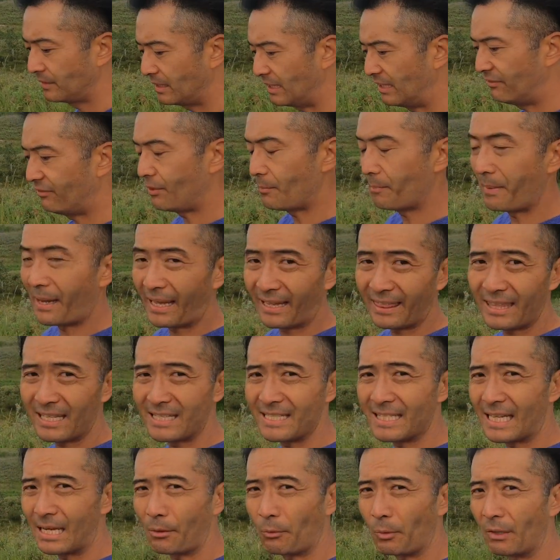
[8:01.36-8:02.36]
different
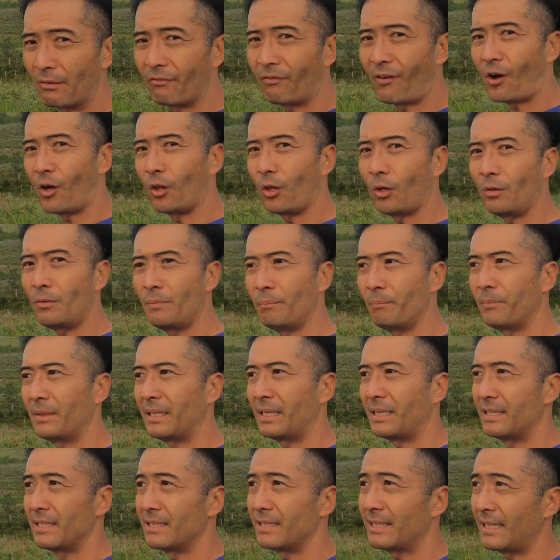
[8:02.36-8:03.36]
methods that we followed
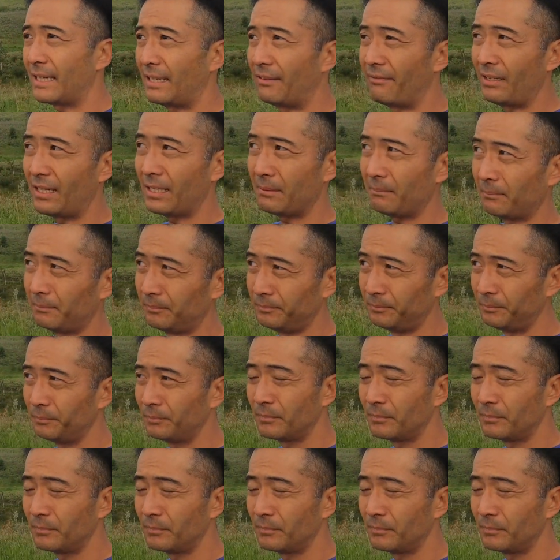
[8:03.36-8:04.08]
in saving,